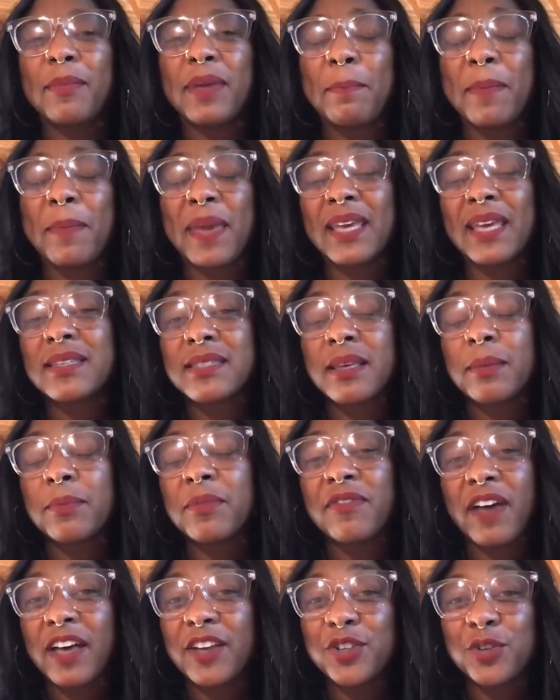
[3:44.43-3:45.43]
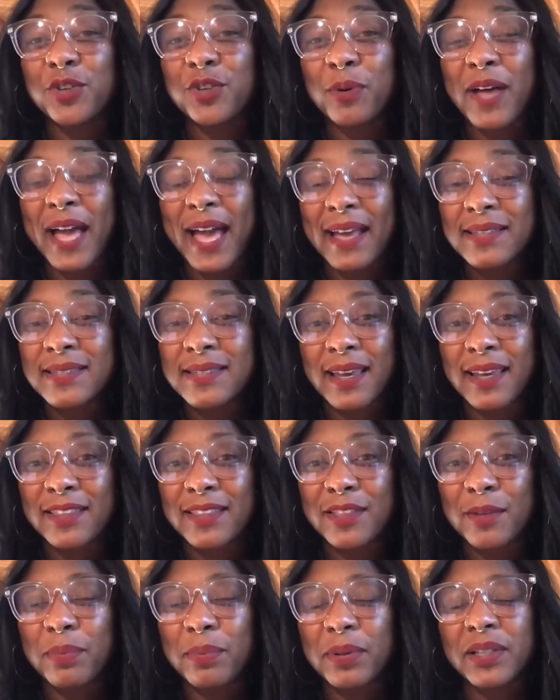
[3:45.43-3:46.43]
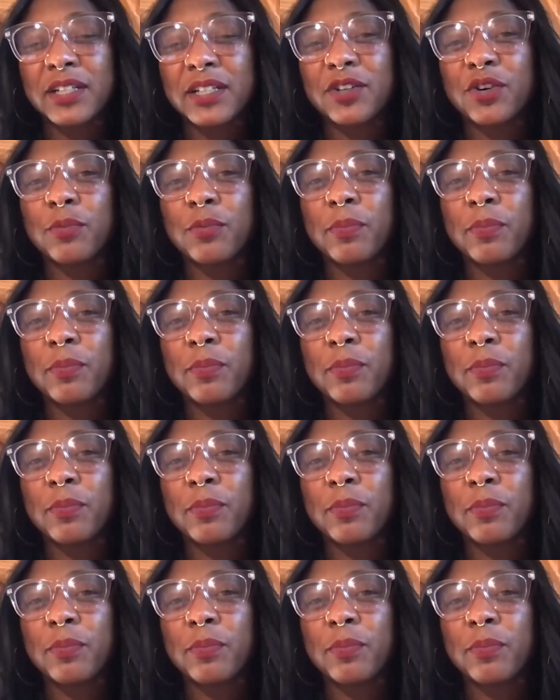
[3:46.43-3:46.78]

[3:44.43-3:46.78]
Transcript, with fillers: makes them a valuable asset in the political